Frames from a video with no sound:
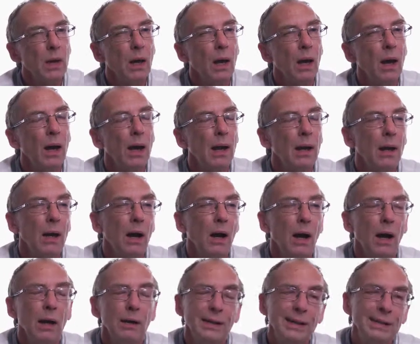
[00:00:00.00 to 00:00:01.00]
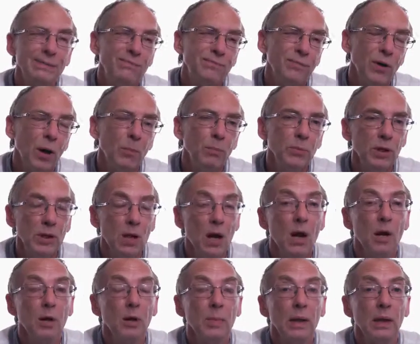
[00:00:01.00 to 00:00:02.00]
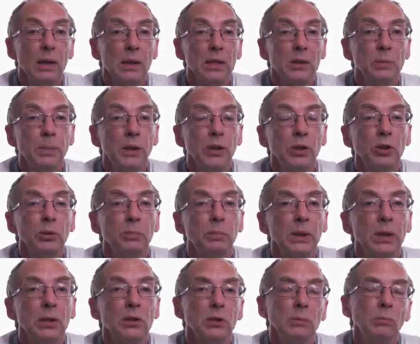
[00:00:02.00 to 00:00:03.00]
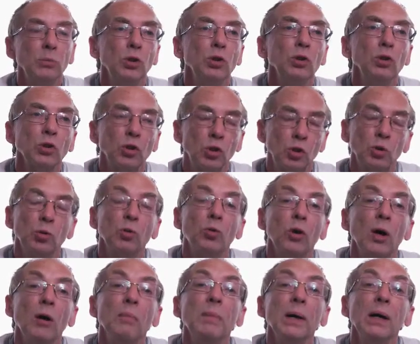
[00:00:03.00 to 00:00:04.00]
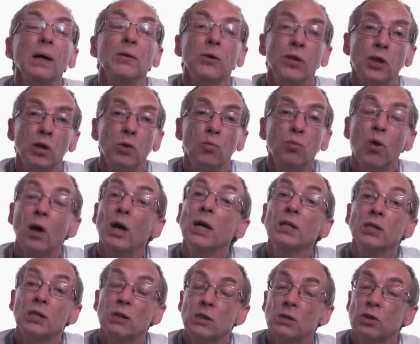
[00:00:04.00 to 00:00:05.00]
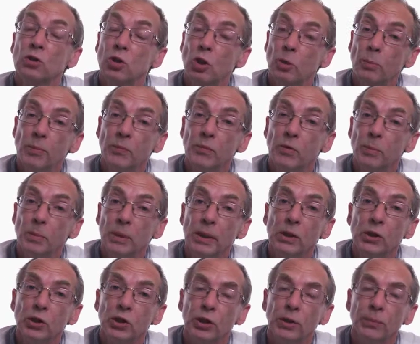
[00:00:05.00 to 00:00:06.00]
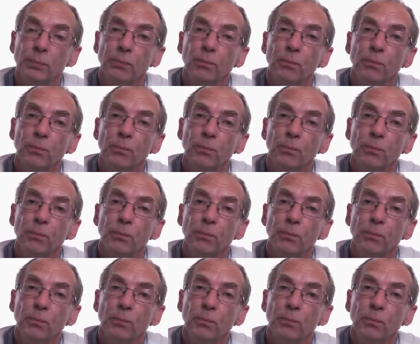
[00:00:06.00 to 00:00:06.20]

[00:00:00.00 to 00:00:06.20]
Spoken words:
And I hummed and hawed about this picture because I'm not sure about the horizon at the top of the picture.